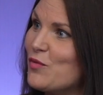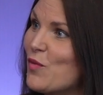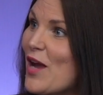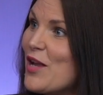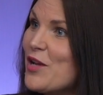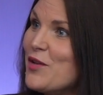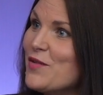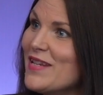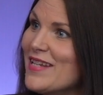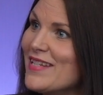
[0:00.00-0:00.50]
Is where
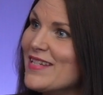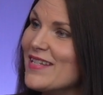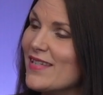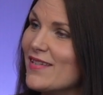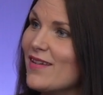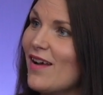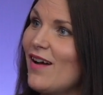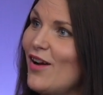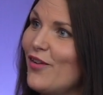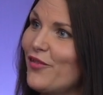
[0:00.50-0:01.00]
you need to
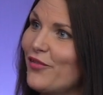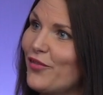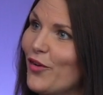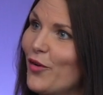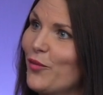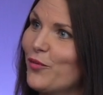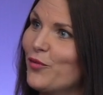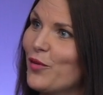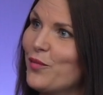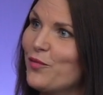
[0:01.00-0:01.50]
start
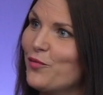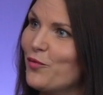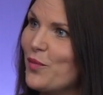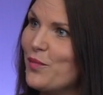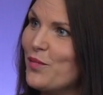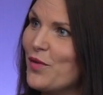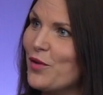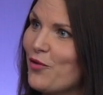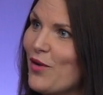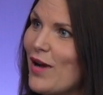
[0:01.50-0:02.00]
from
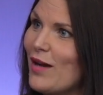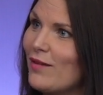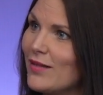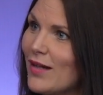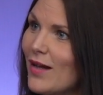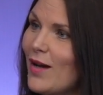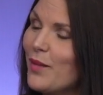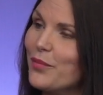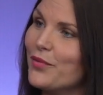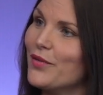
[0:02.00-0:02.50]
the
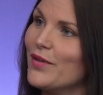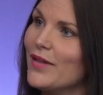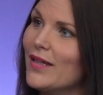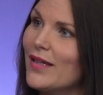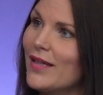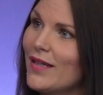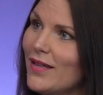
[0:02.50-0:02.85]
ground up, really.